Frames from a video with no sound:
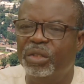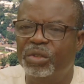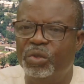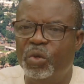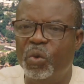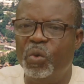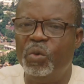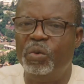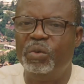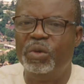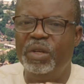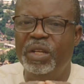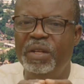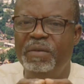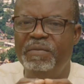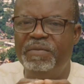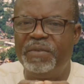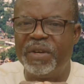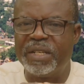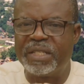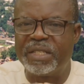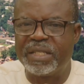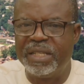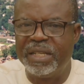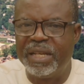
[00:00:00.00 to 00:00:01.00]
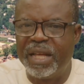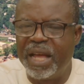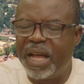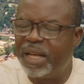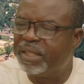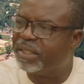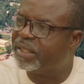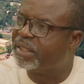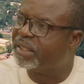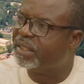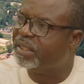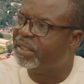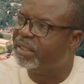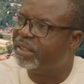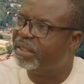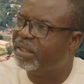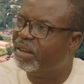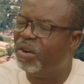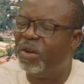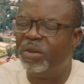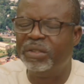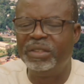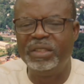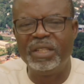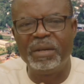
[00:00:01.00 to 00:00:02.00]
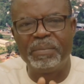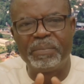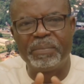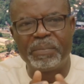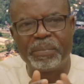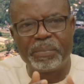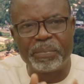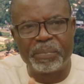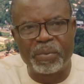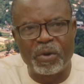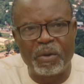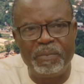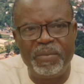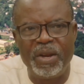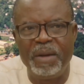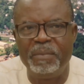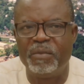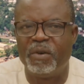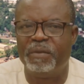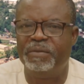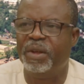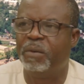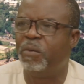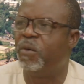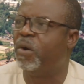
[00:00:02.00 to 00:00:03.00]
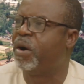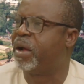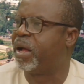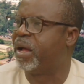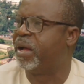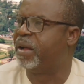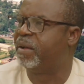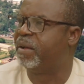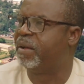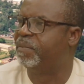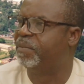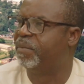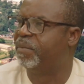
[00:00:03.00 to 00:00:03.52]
to investigate on the problem of the worker.